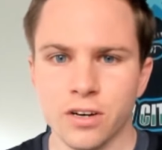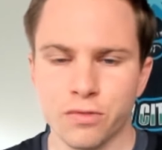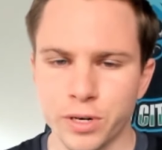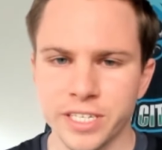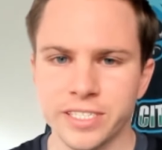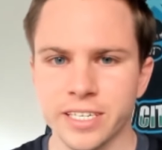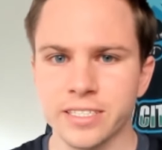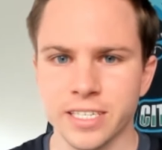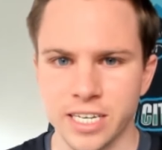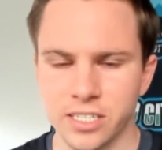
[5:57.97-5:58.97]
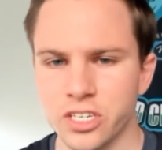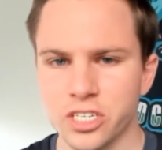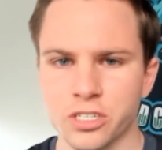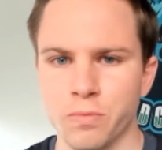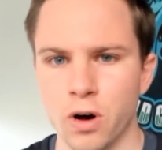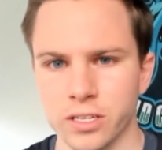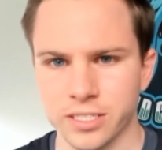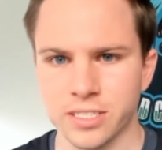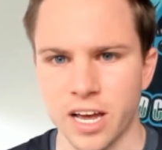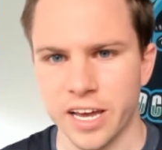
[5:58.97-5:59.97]
46 is the
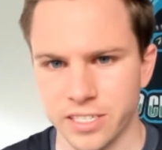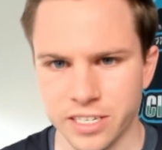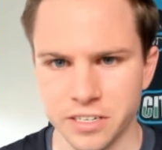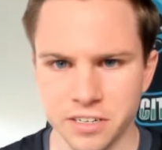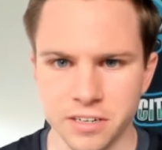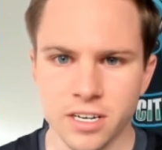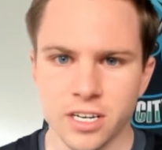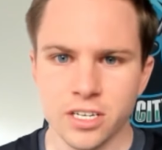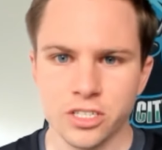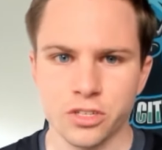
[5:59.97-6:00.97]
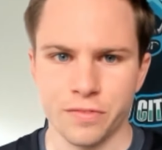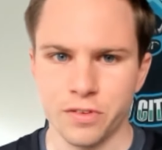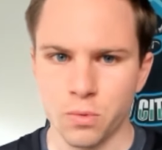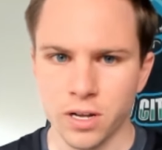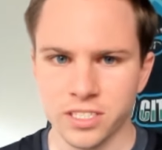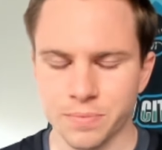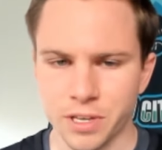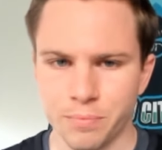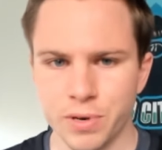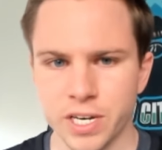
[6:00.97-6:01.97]
smallest size here. So if you want
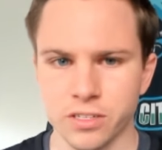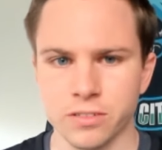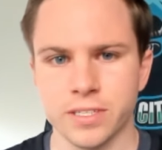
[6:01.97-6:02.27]
something bigger,